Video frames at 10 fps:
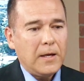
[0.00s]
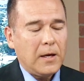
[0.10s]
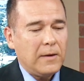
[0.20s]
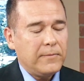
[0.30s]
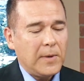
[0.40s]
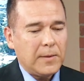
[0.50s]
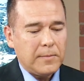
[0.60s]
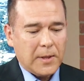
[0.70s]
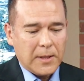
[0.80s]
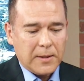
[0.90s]
Uh, my,
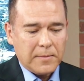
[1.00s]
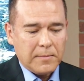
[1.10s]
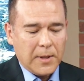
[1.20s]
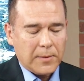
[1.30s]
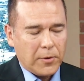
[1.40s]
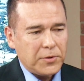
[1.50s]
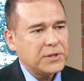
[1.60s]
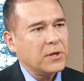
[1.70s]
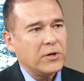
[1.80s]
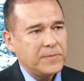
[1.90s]
my, my approach
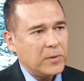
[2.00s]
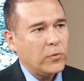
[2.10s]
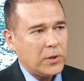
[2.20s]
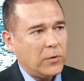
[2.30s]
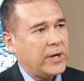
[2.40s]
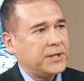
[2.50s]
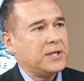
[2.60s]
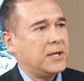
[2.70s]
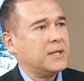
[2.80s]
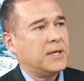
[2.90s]
has always been one location
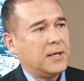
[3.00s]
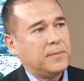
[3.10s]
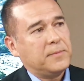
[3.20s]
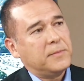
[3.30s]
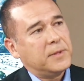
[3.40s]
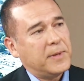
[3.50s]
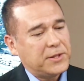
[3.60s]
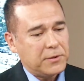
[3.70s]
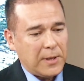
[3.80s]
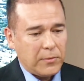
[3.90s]
at a time, make
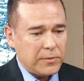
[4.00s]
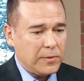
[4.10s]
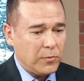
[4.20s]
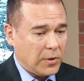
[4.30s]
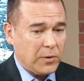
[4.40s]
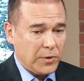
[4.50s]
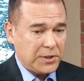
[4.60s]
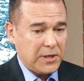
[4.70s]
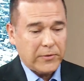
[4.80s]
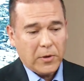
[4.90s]
sure that one, wh
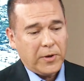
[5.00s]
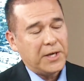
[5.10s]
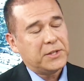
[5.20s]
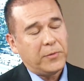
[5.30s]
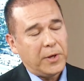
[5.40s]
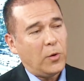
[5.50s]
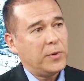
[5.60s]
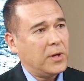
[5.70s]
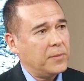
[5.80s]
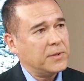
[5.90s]
whichever location we
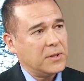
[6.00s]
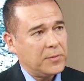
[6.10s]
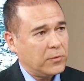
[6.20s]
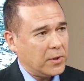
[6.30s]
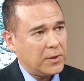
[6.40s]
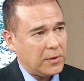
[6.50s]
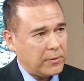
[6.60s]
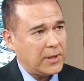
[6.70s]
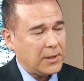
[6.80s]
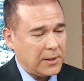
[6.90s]
open up is up and running
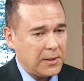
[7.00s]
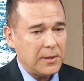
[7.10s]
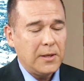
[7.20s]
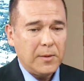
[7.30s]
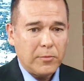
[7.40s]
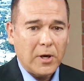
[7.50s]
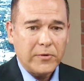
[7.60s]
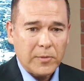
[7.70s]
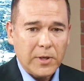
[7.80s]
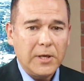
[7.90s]
correctly and yes.
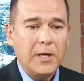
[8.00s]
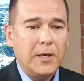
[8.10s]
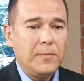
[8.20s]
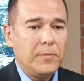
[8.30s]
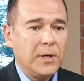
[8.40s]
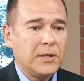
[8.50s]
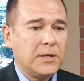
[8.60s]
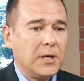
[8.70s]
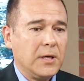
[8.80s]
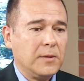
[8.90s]
profitably. But
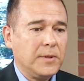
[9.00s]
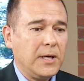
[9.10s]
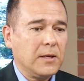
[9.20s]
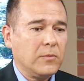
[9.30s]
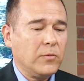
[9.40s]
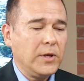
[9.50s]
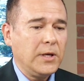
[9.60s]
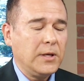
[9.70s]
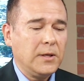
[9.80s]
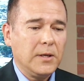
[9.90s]
uh, yeah,
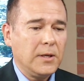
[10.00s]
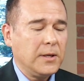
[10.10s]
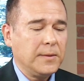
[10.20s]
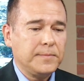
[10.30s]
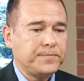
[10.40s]
we uh,